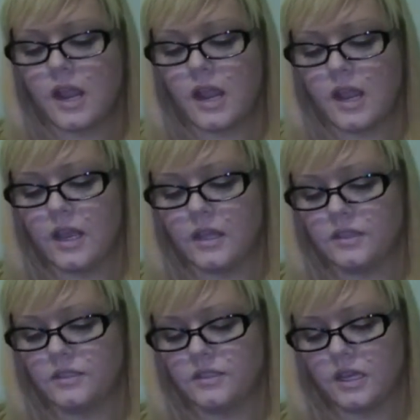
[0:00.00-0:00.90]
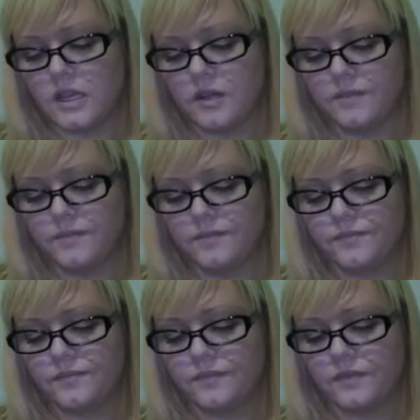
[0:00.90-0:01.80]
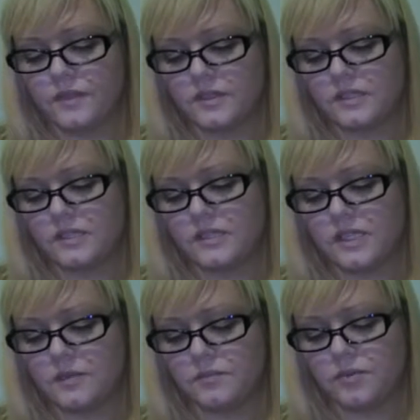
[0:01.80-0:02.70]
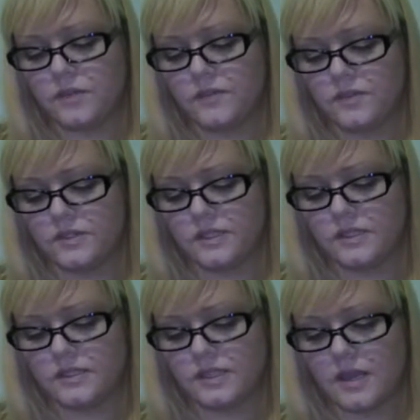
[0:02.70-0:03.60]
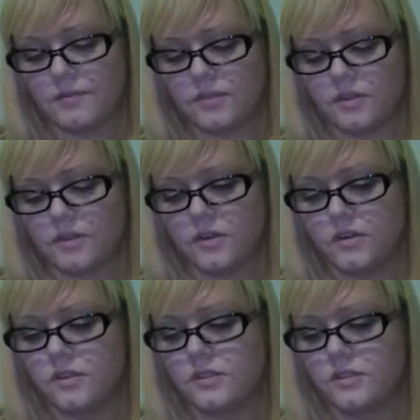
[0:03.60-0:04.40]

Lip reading: And this is a sneak preview CD sampler.